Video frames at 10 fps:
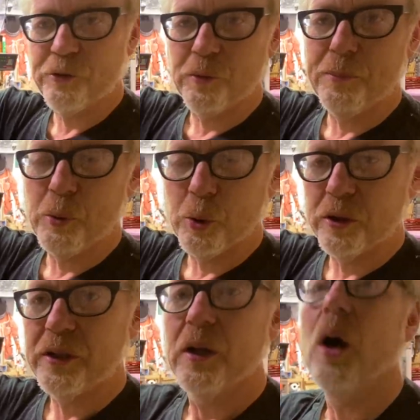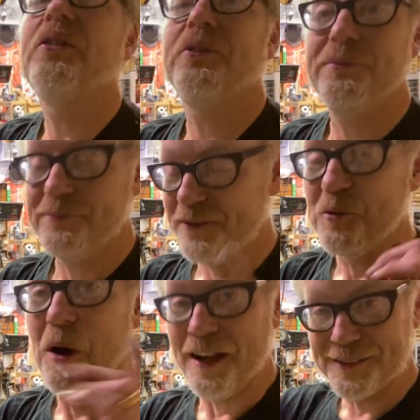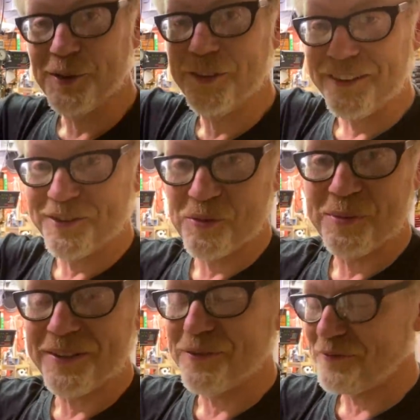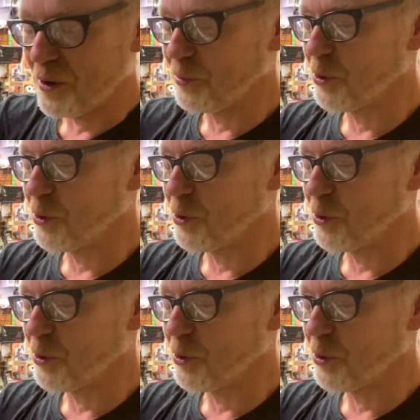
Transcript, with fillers: to a board, if you hot glue this to a piece of foam